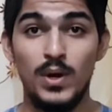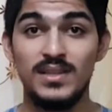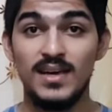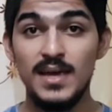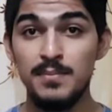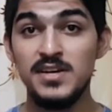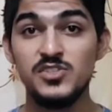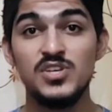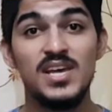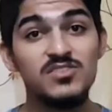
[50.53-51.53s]
when the
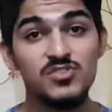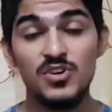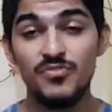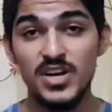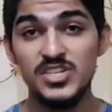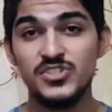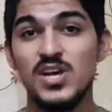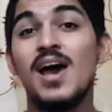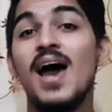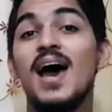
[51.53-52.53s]
image is
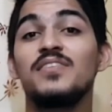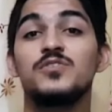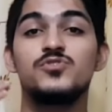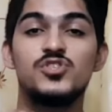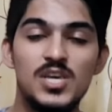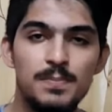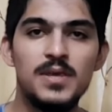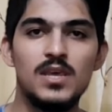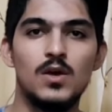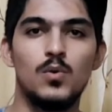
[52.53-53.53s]
refreshed and the
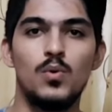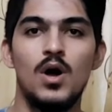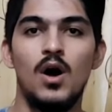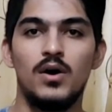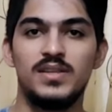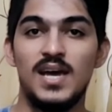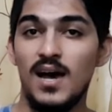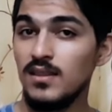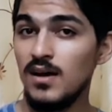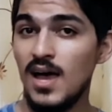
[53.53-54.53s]
GPU, on the
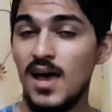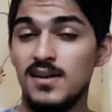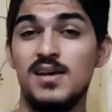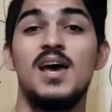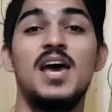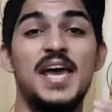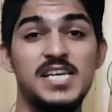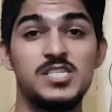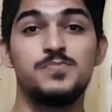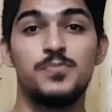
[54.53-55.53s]
other hand, is